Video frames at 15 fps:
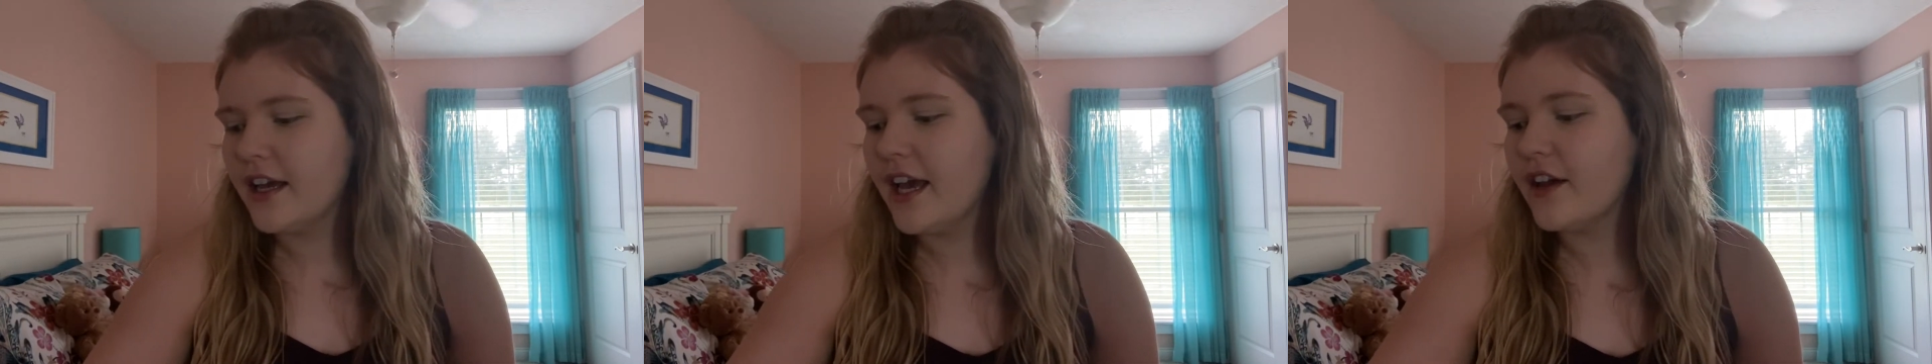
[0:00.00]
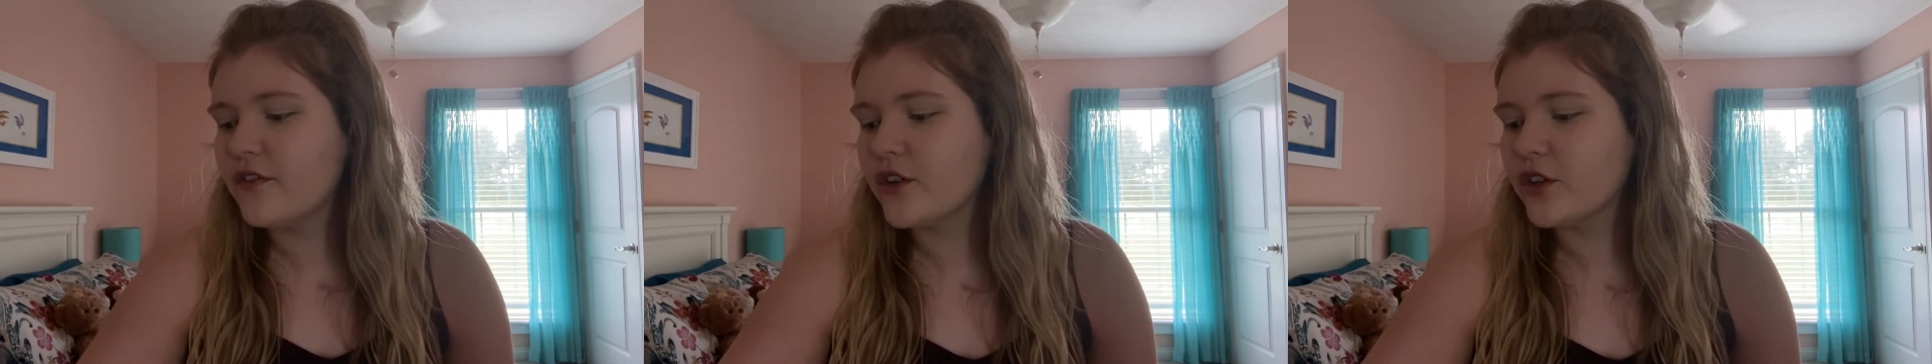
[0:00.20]

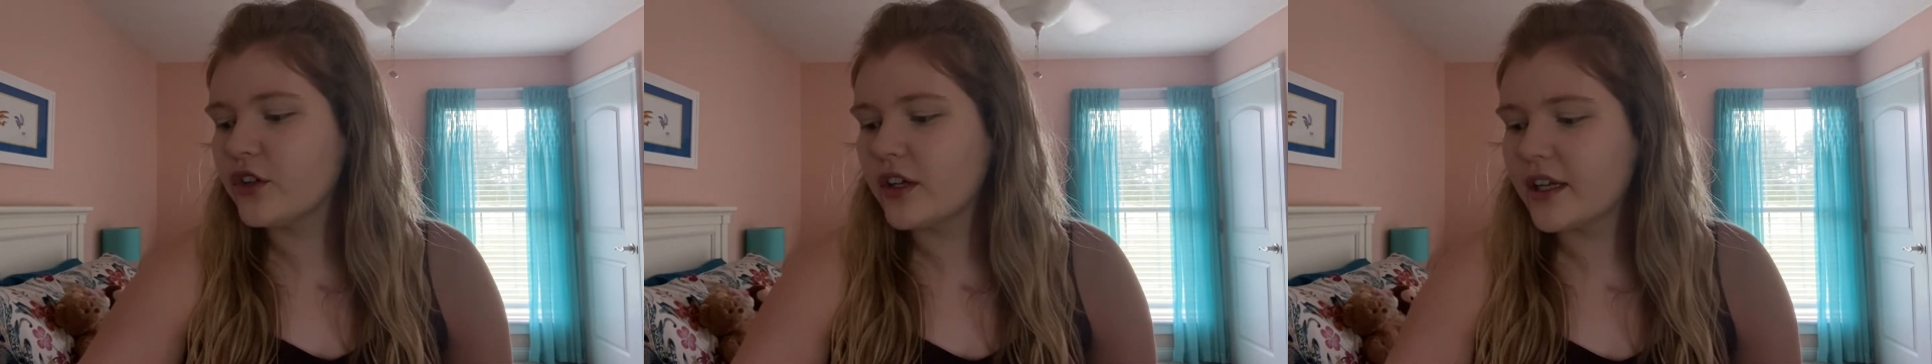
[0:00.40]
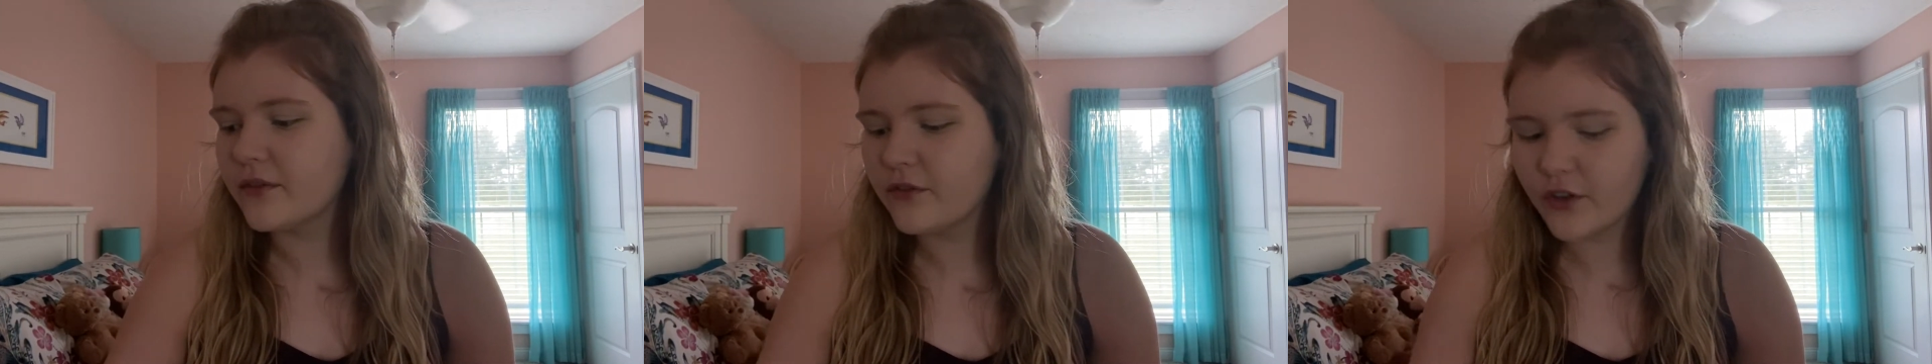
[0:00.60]
If you're
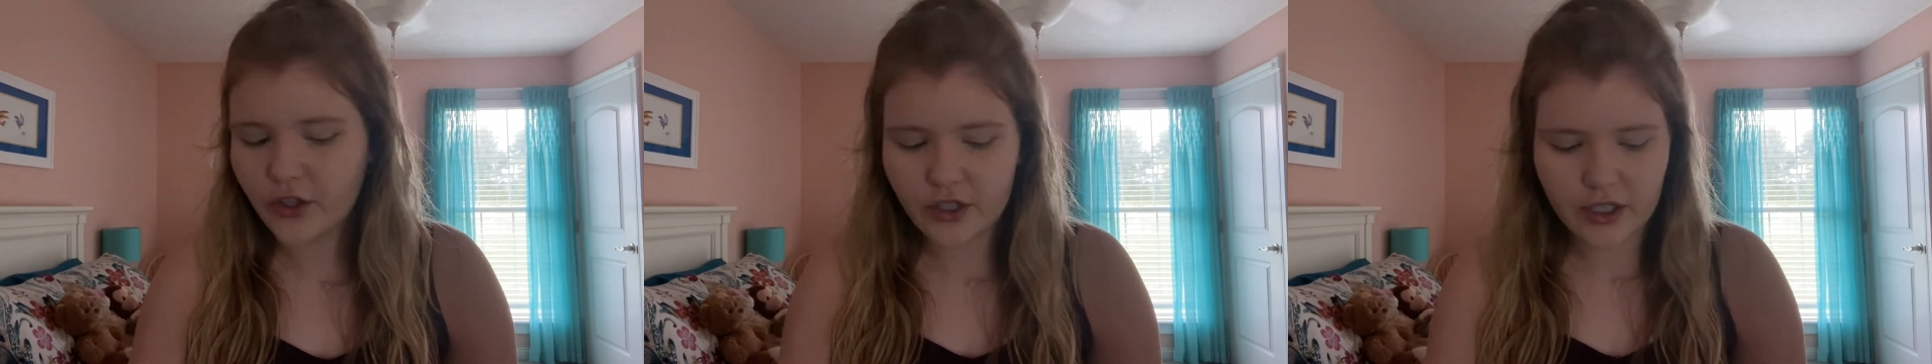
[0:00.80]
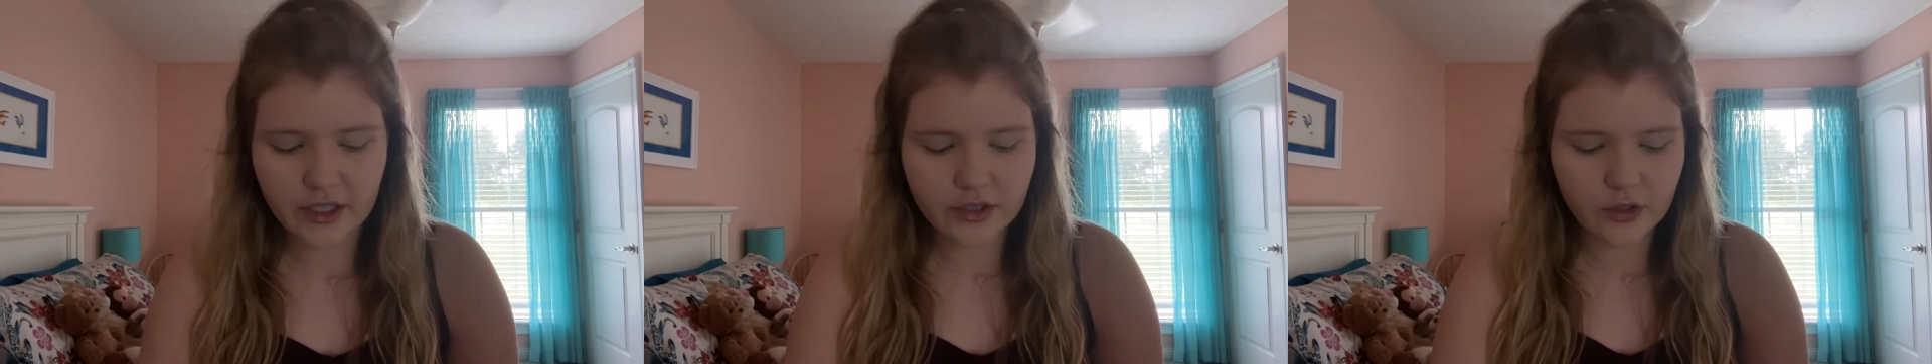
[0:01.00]
looking for a
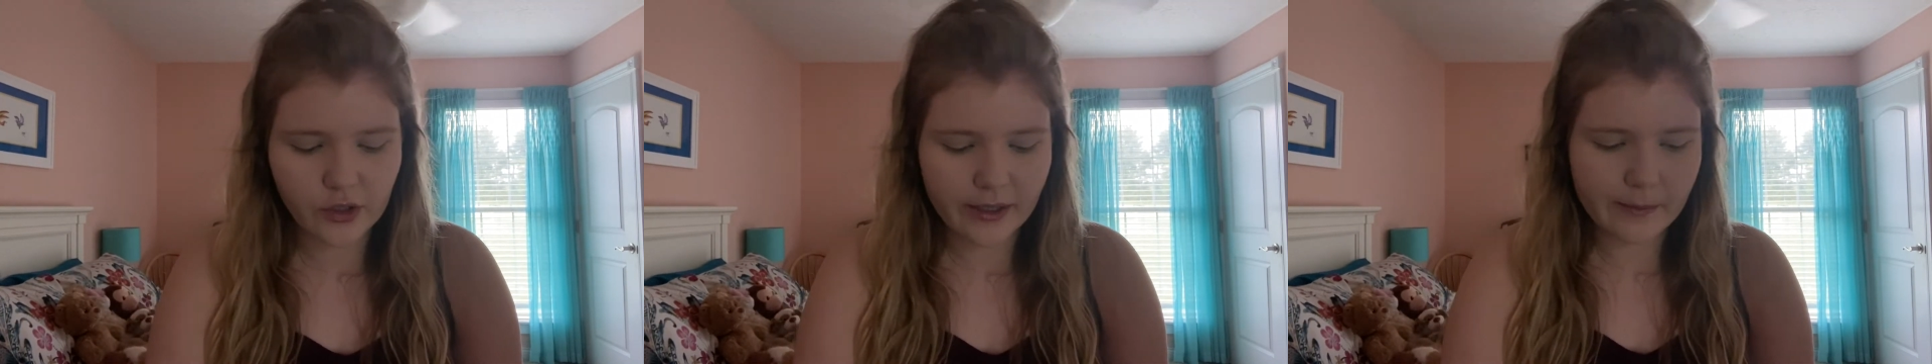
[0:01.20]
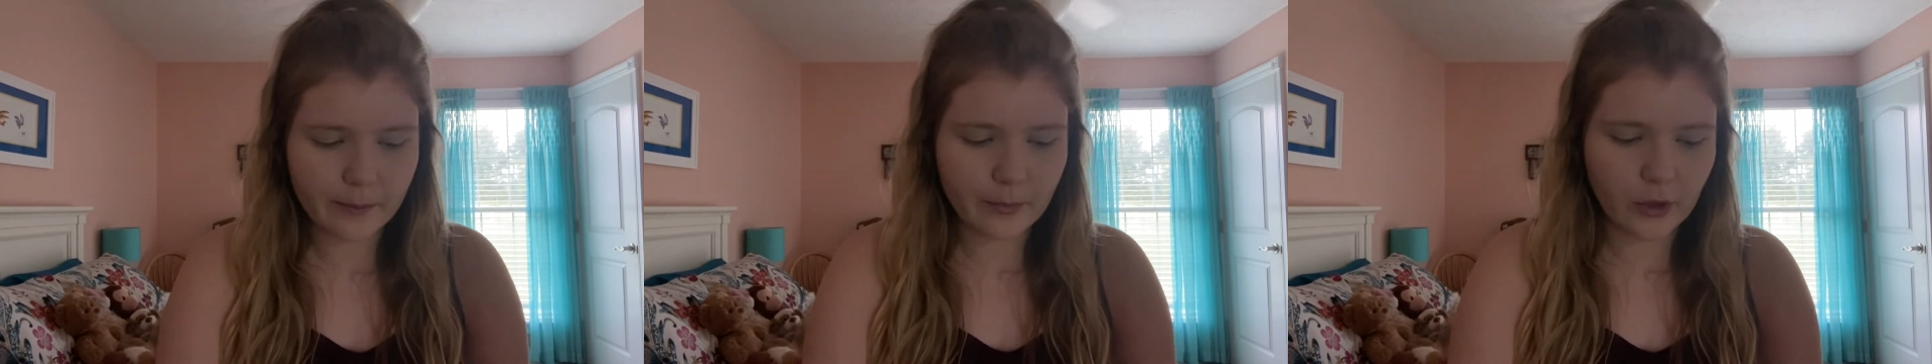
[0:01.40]
good
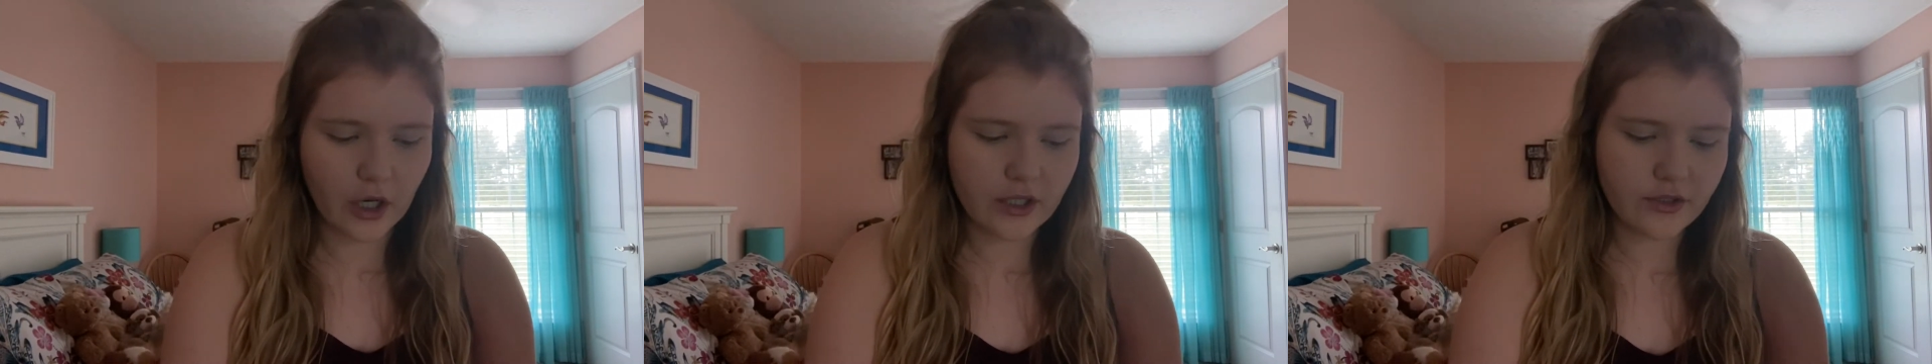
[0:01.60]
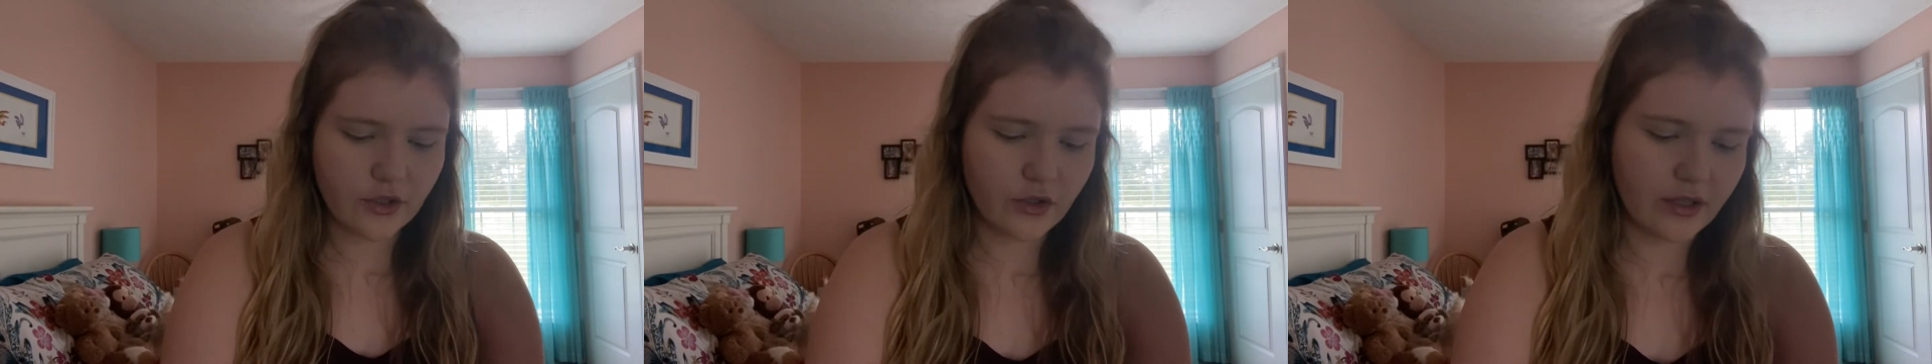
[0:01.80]
cream
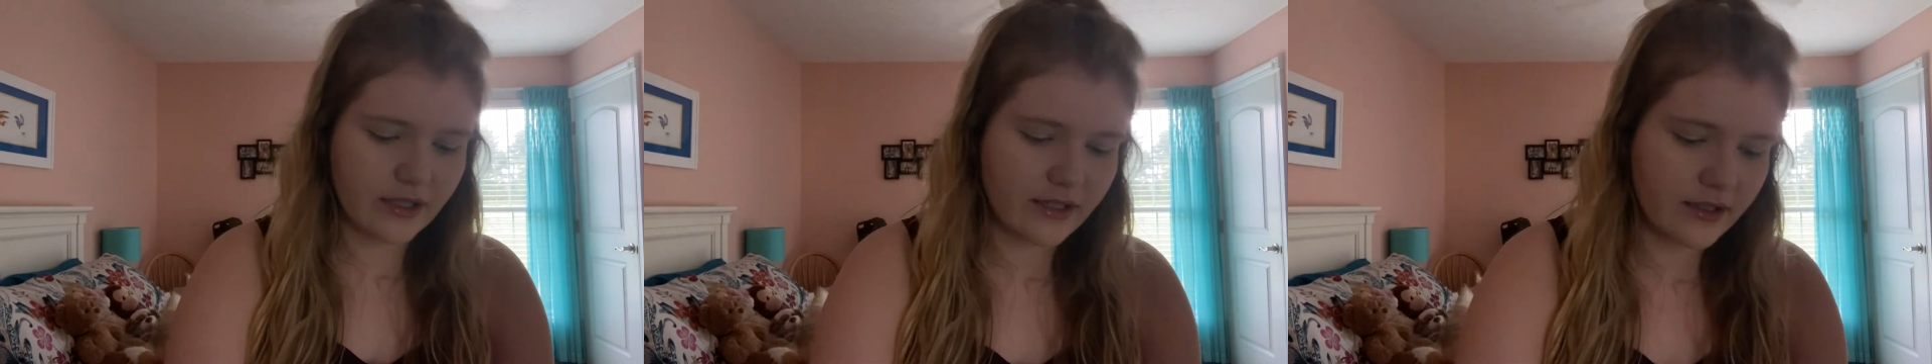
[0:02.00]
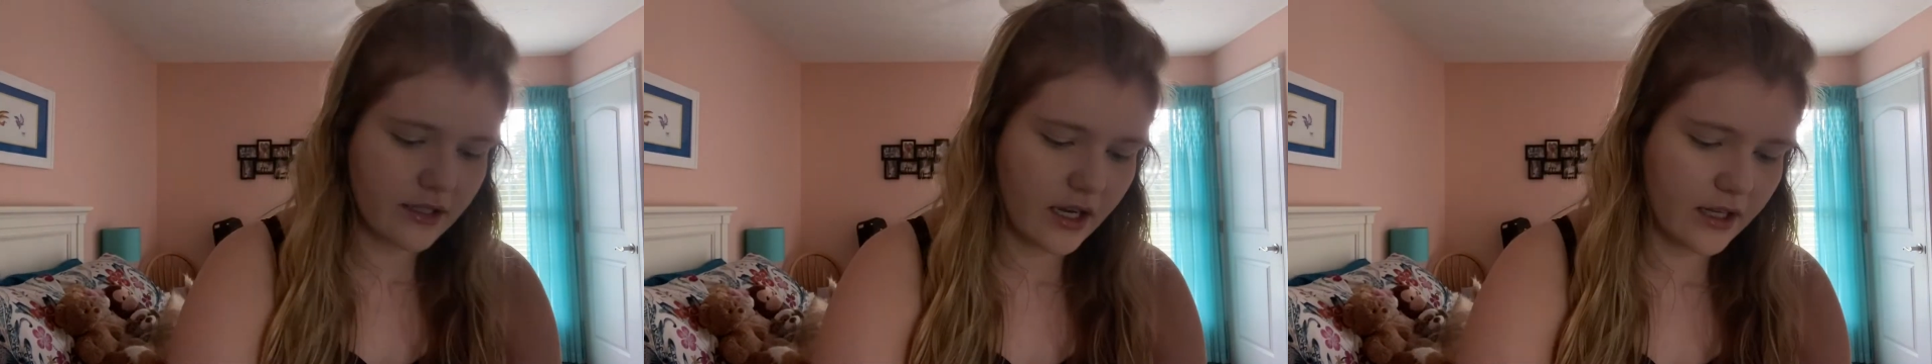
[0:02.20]
bronzer
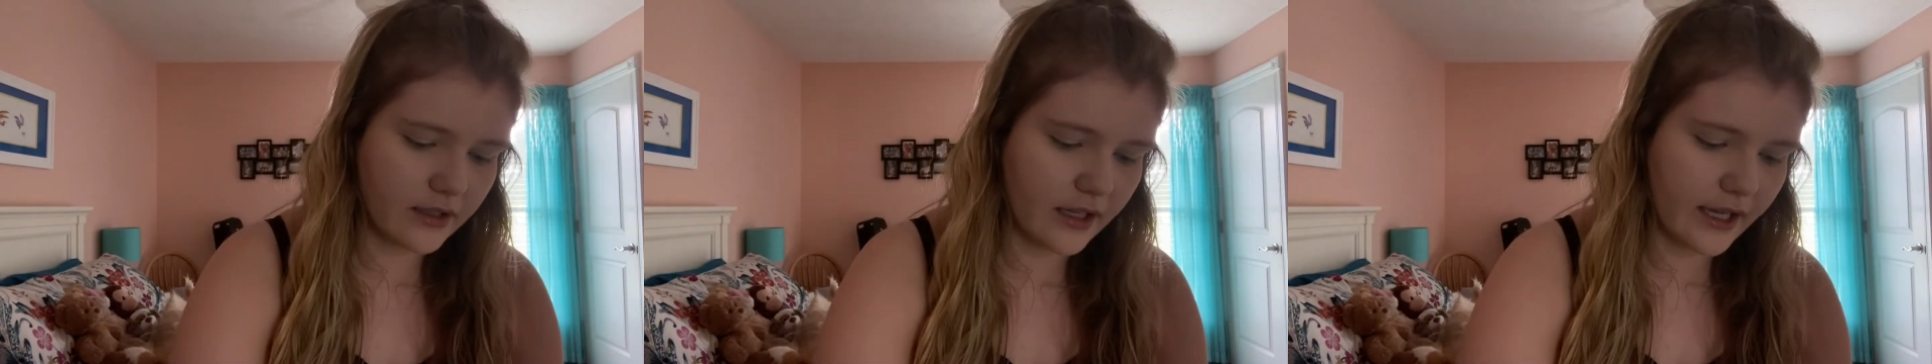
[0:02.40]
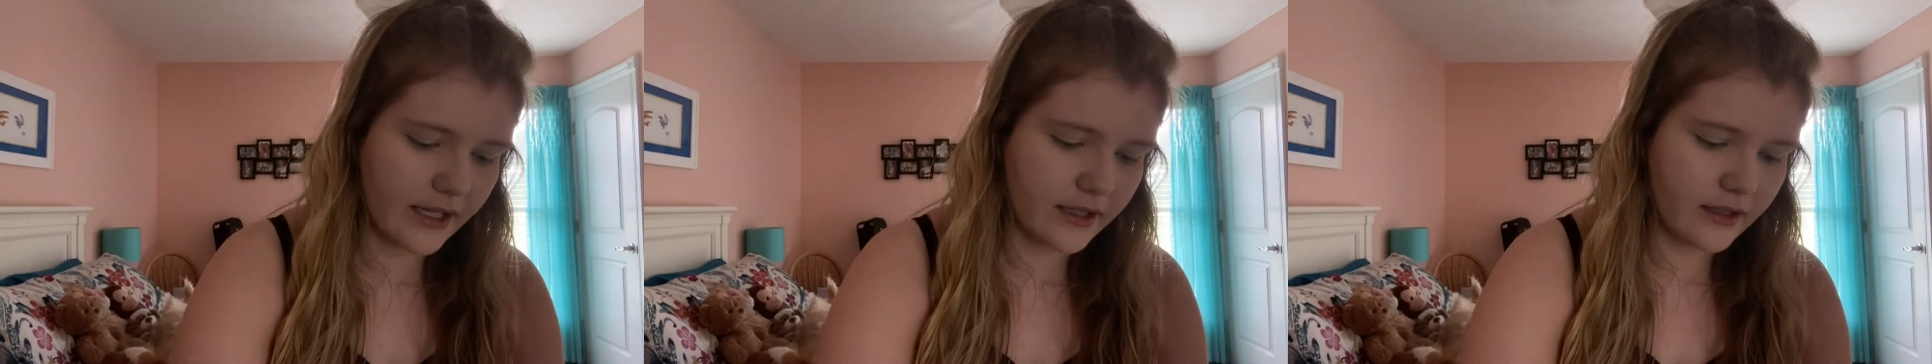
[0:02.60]
that's not
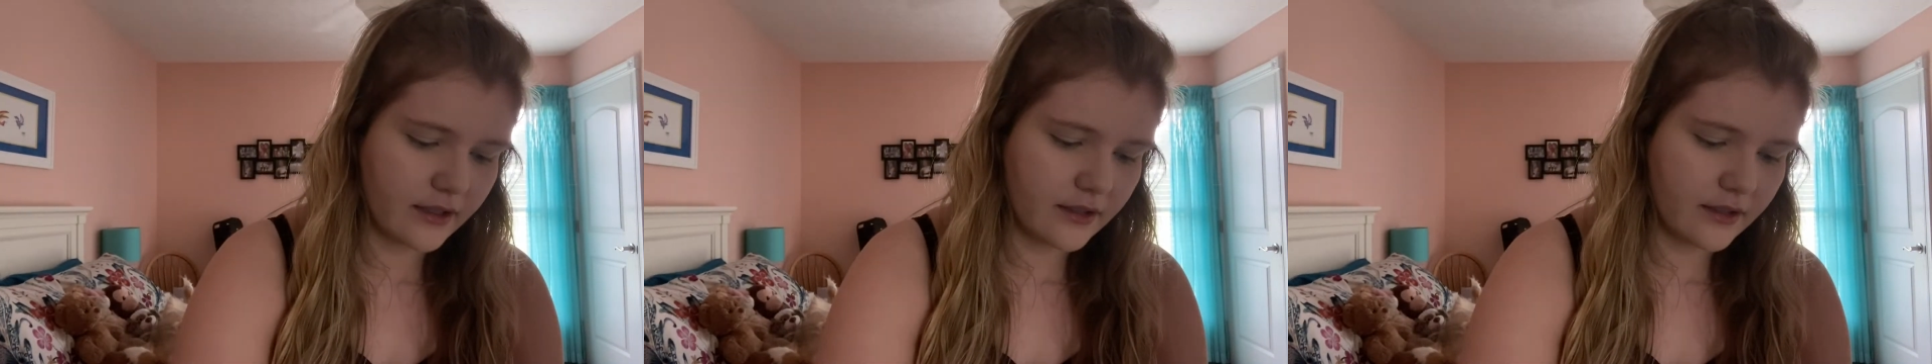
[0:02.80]
like,